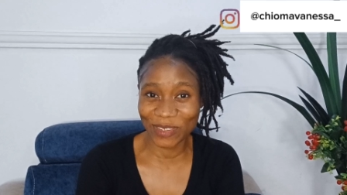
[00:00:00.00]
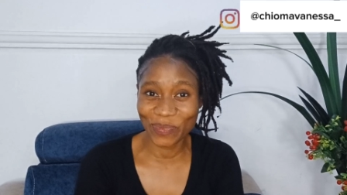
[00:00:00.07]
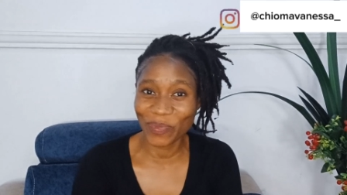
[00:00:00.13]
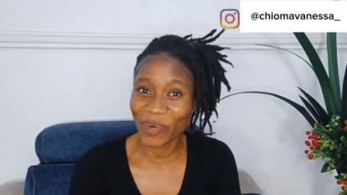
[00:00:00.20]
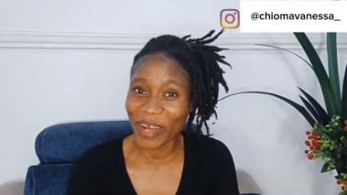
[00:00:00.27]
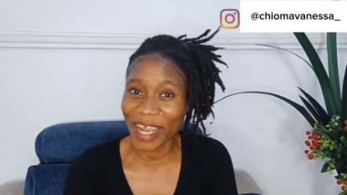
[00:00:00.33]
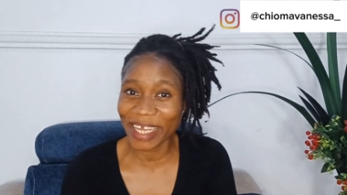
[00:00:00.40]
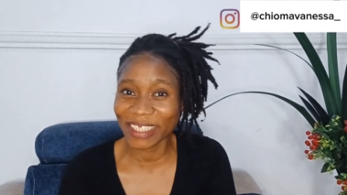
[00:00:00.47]

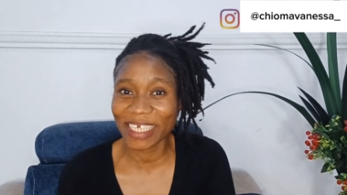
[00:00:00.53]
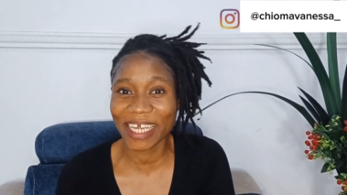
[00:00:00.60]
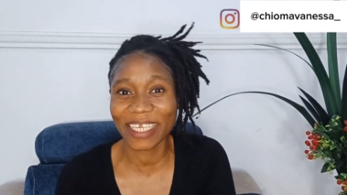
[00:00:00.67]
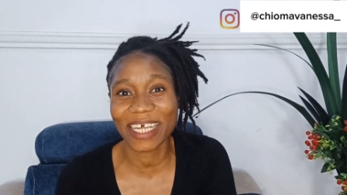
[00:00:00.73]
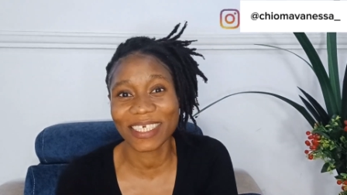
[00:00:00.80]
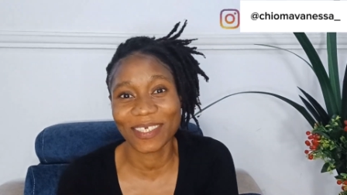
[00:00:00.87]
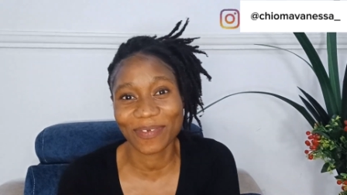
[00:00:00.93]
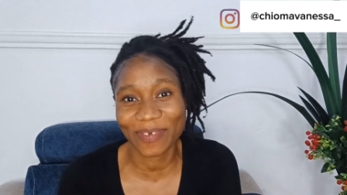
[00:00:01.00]
point, hit
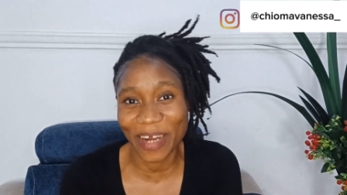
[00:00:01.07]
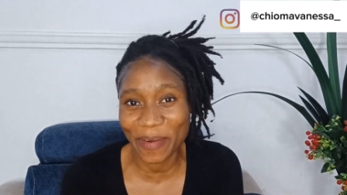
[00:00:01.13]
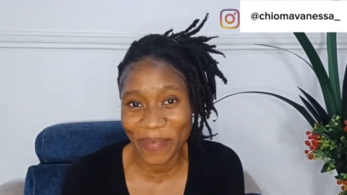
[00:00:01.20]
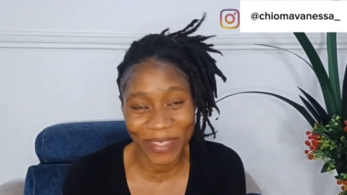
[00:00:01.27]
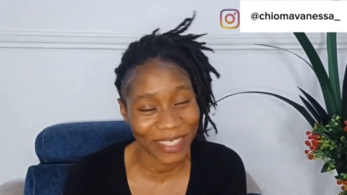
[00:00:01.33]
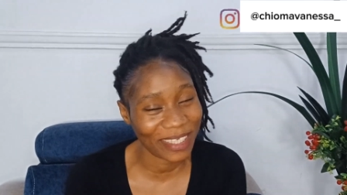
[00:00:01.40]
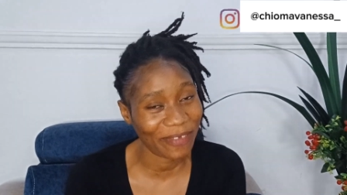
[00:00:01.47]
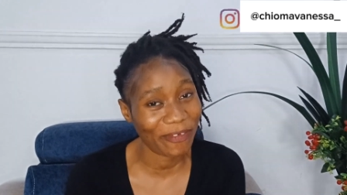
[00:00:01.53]
that subscribe
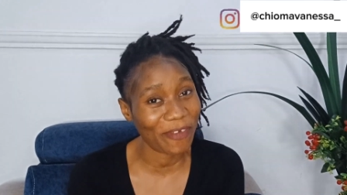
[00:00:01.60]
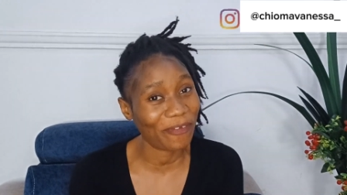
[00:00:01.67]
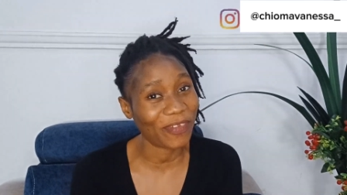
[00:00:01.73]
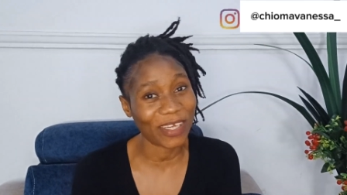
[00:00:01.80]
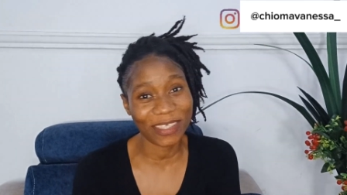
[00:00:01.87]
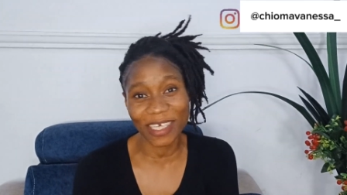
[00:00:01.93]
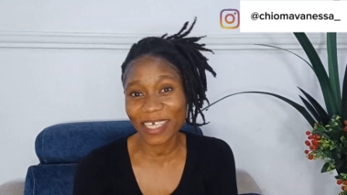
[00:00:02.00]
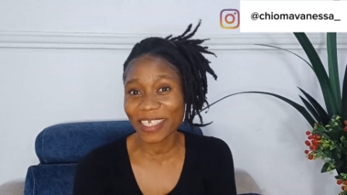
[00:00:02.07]
button. If you've
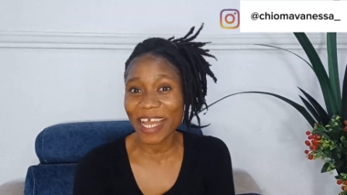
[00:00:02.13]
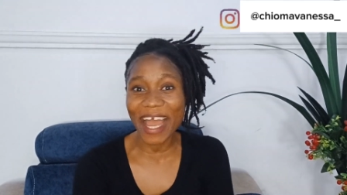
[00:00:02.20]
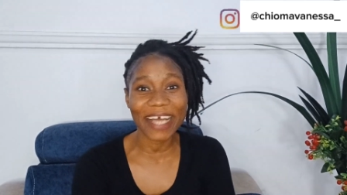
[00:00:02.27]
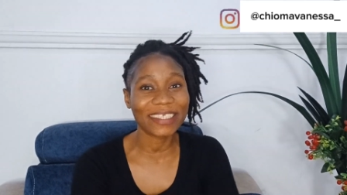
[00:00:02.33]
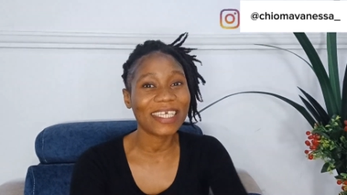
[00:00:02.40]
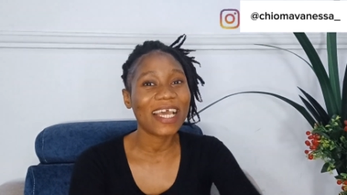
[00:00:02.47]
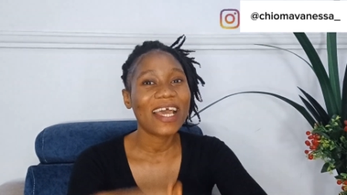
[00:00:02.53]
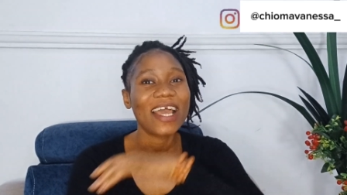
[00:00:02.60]
not done
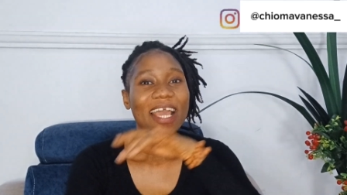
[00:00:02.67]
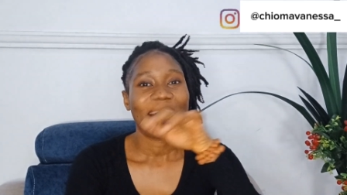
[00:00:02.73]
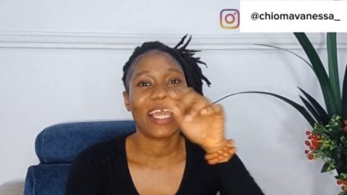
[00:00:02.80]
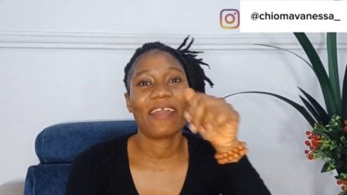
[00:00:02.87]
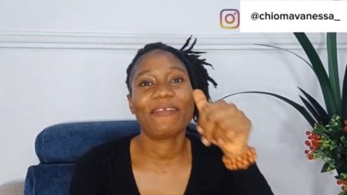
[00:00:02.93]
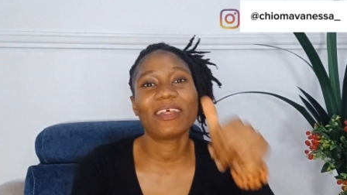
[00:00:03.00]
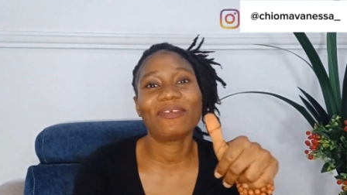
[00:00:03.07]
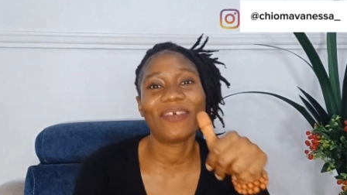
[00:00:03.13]
that,
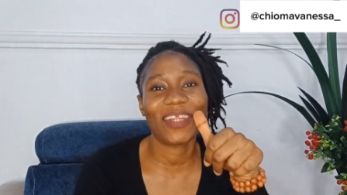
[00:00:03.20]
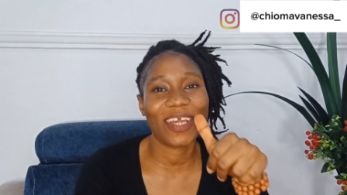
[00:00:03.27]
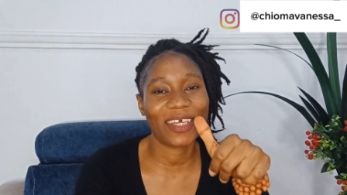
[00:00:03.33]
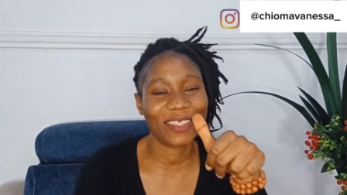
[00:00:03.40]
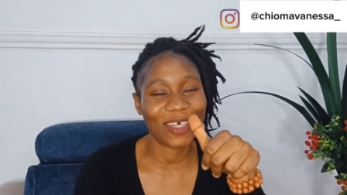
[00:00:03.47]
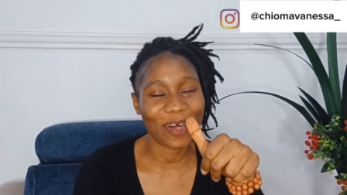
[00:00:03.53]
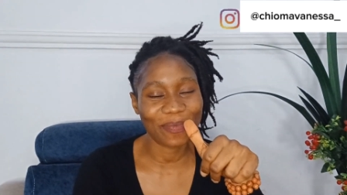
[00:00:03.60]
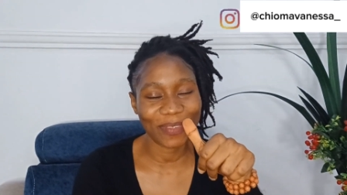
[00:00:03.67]
give this video a
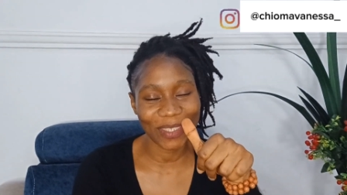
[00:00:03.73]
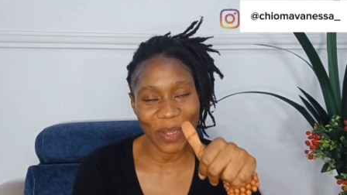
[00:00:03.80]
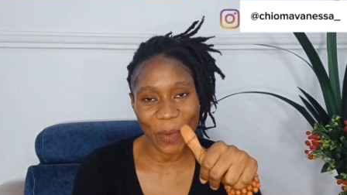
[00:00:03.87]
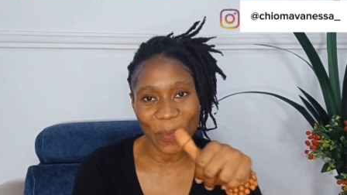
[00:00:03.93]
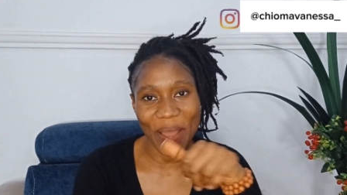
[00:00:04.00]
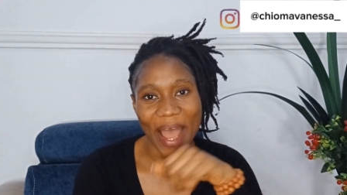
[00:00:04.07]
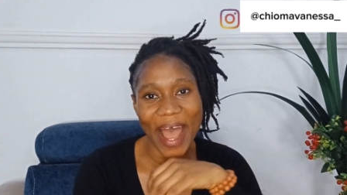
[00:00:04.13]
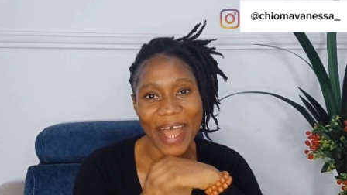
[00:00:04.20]
thumbs
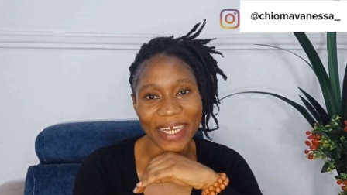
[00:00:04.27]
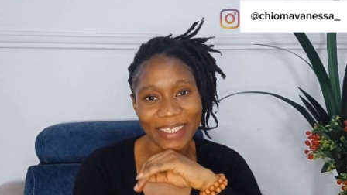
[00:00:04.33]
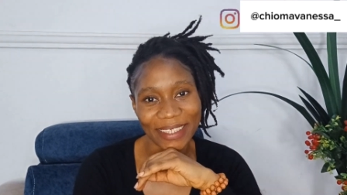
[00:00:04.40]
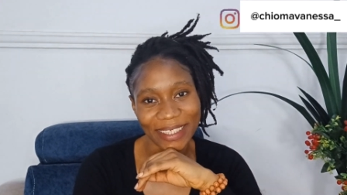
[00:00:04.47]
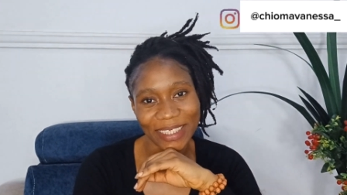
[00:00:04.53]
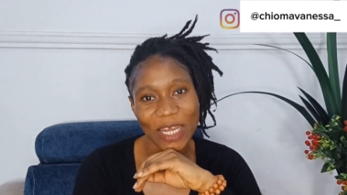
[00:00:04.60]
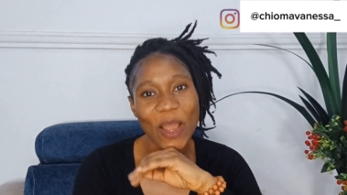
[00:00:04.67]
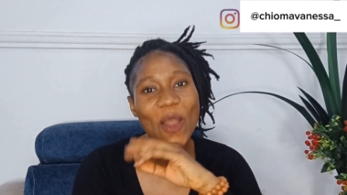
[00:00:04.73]
up,
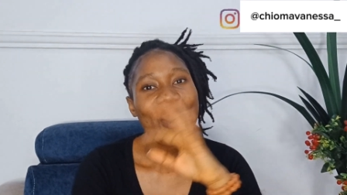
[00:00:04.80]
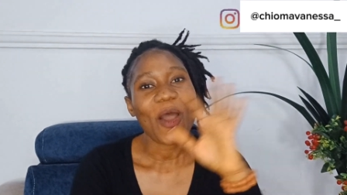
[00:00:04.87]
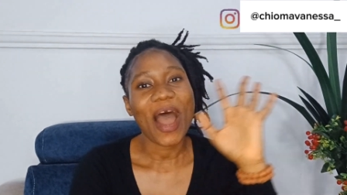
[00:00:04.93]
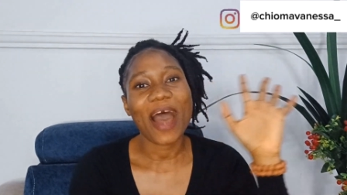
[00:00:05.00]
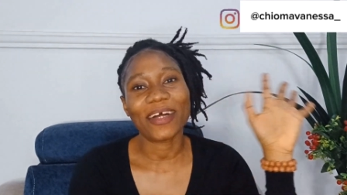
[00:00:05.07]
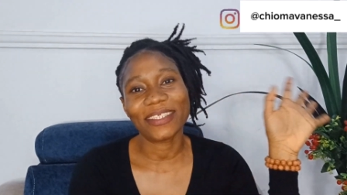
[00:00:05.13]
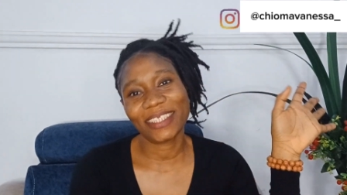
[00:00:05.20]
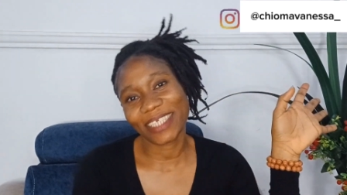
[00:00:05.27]
and
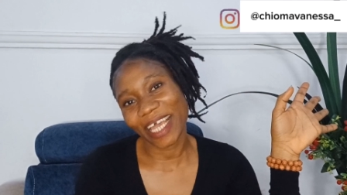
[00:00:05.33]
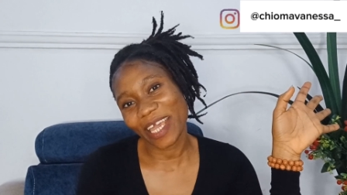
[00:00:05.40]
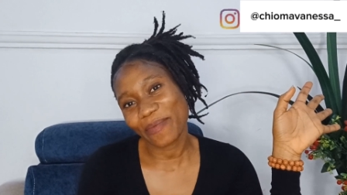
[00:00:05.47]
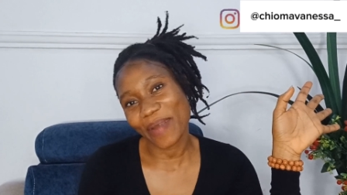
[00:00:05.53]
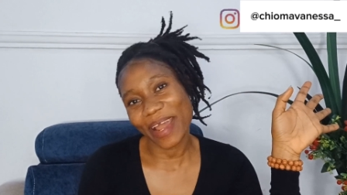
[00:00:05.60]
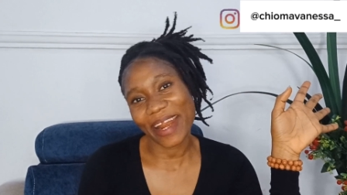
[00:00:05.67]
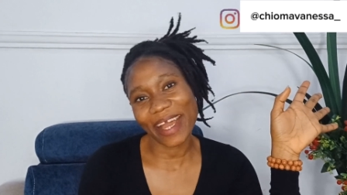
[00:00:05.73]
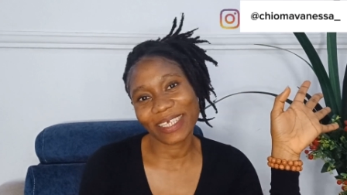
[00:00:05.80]
I'll see you in
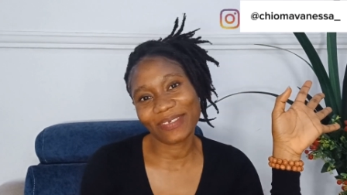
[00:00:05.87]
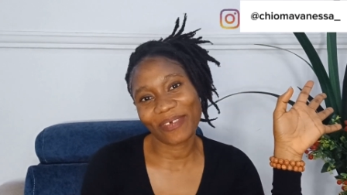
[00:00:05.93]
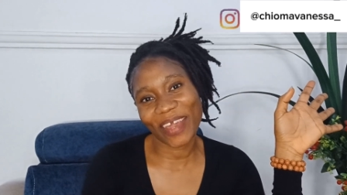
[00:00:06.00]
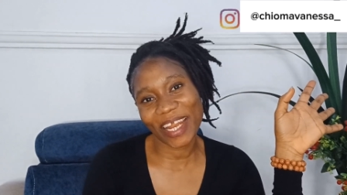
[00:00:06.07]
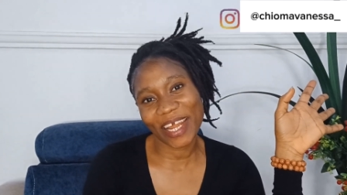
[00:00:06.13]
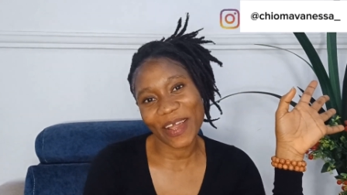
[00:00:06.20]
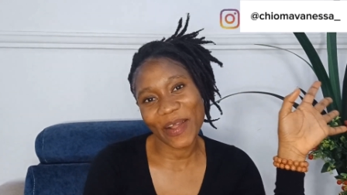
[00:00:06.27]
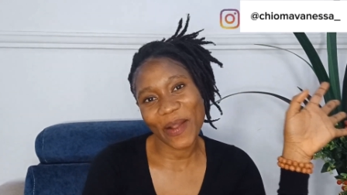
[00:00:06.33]
my next
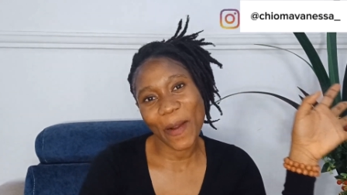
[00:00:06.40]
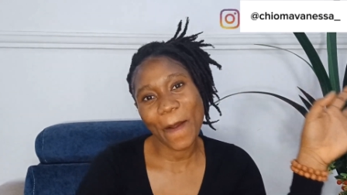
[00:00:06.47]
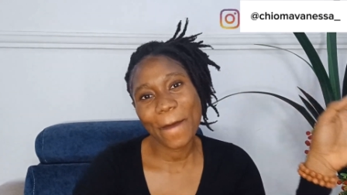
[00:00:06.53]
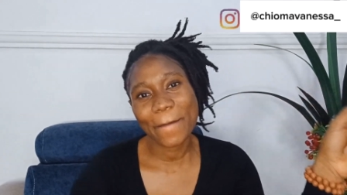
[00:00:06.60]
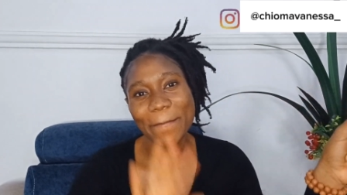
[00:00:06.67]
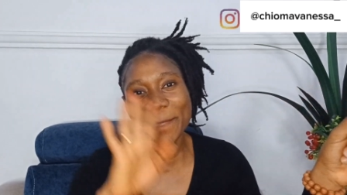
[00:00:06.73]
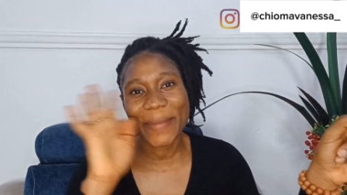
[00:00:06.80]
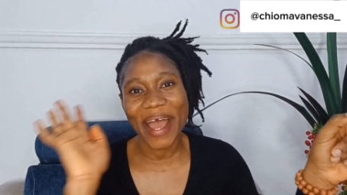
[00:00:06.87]
video.
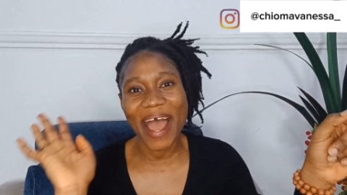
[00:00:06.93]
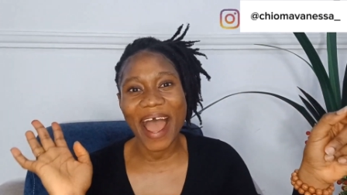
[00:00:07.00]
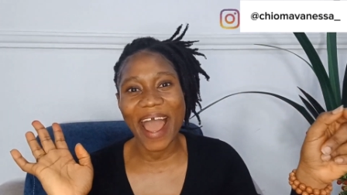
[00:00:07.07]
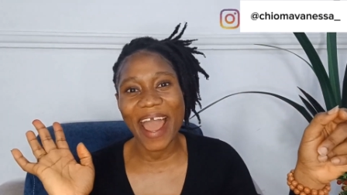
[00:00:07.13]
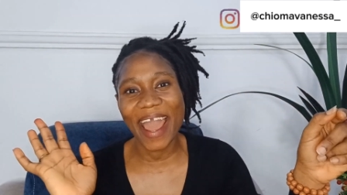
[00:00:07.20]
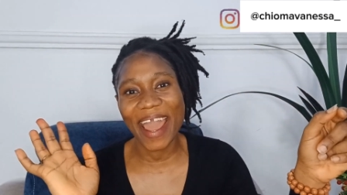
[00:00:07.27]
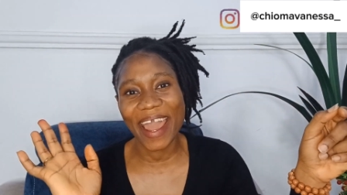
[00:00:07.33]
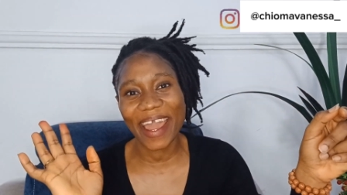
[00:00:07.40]

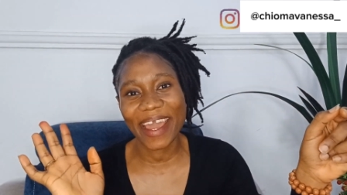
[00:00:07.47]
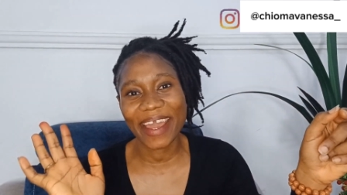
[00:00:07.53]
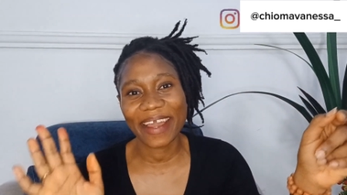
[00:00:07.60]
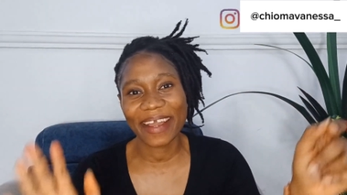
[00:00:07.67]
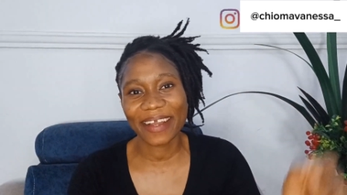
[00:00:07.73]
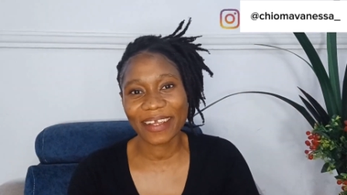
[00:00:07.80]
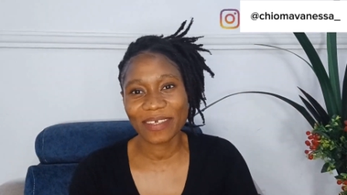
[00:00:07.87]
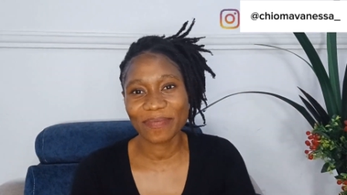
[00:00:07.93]

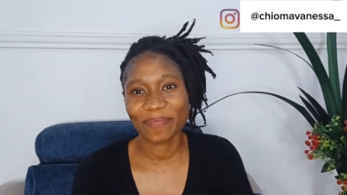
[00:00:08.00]
Bye.